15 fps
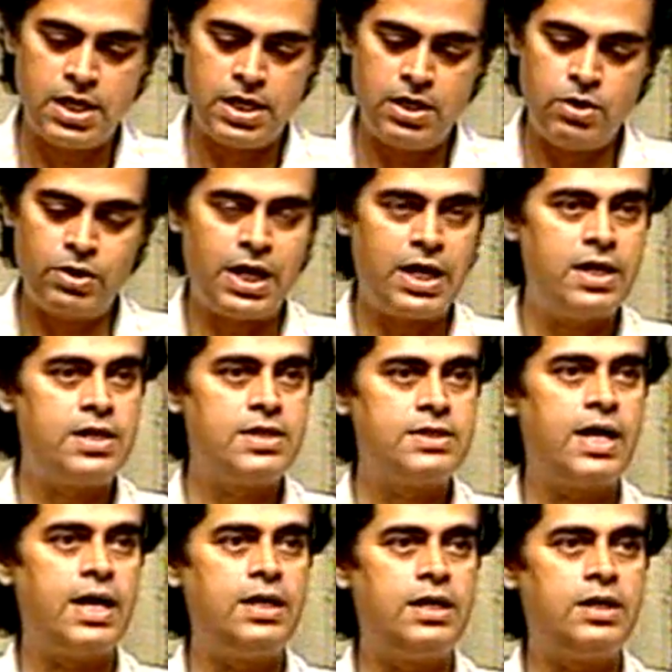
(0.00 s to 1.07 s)
You can
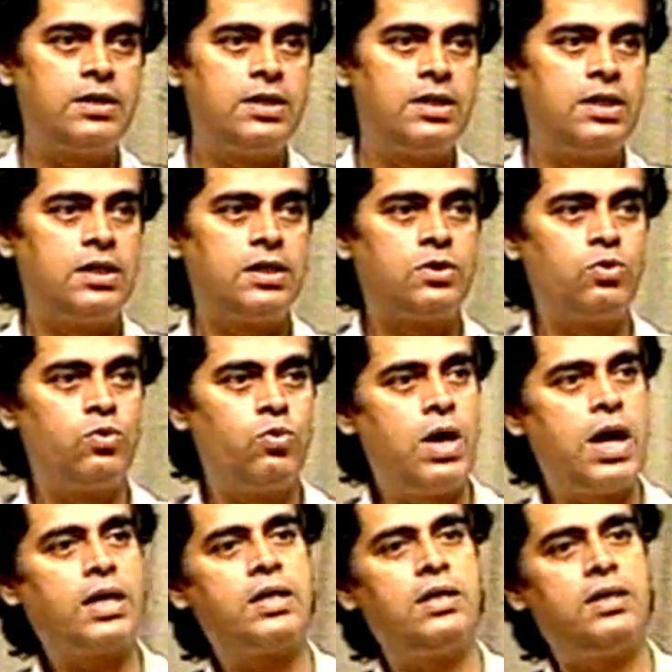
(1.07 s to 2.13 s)
design it to
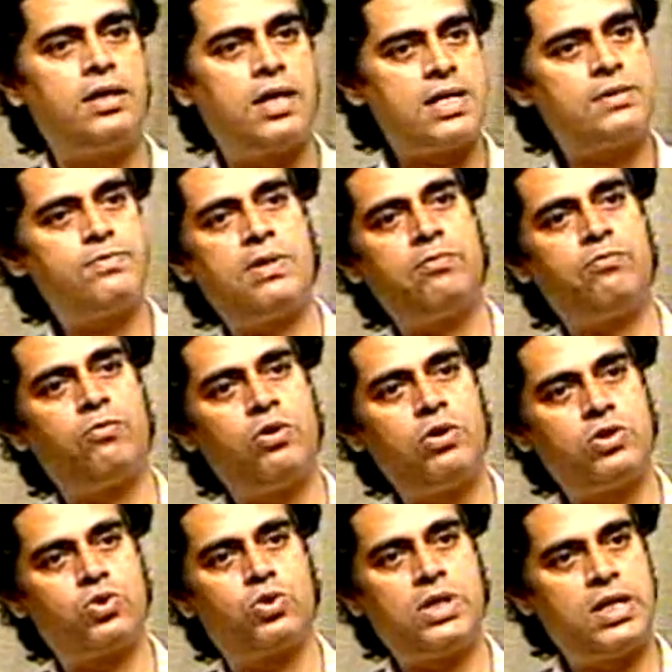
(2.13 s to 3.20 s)
work in enhancement mode
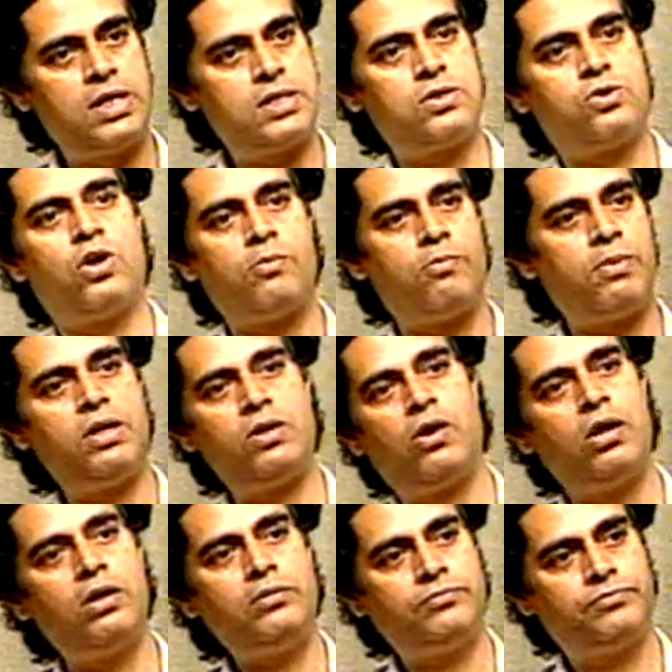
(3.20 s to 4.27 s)
so that it is normally
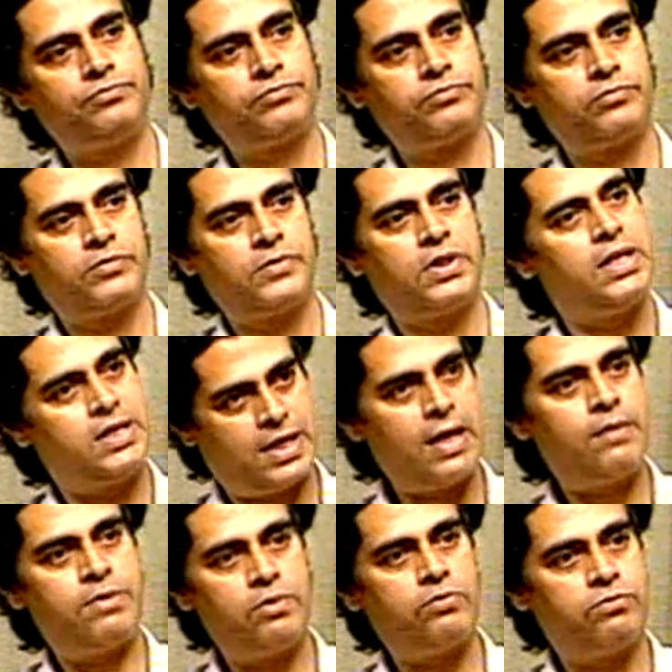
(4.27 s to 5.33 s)
on. It can
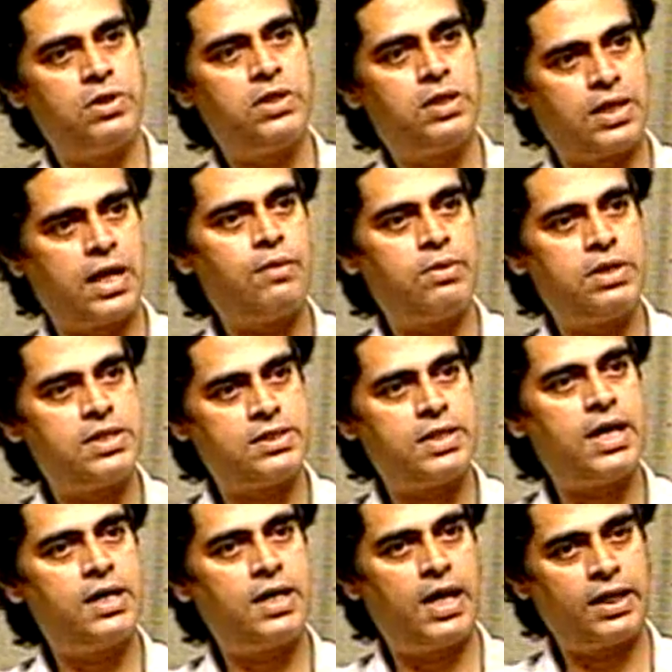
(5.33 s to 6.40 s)
be
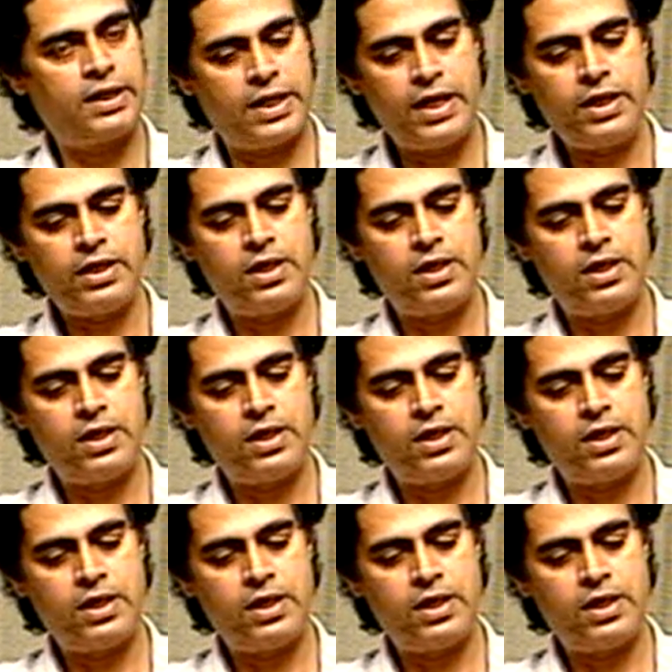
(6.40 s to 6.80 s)
designed like that.